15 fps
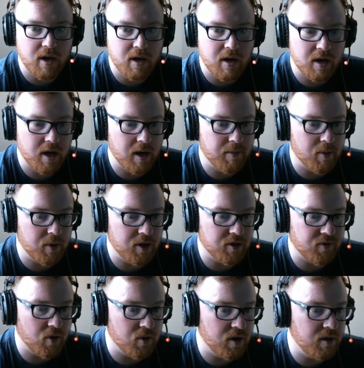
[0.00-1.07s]
but we just
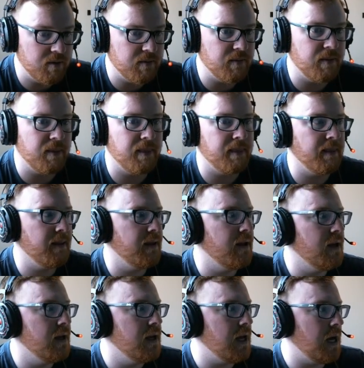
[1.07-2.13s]
fold now.
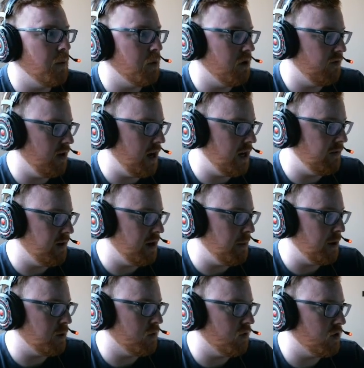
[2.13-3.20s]
I would have flatted if I had a
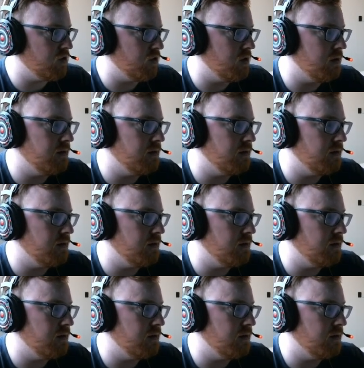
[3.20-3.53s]
backdoor flush draw.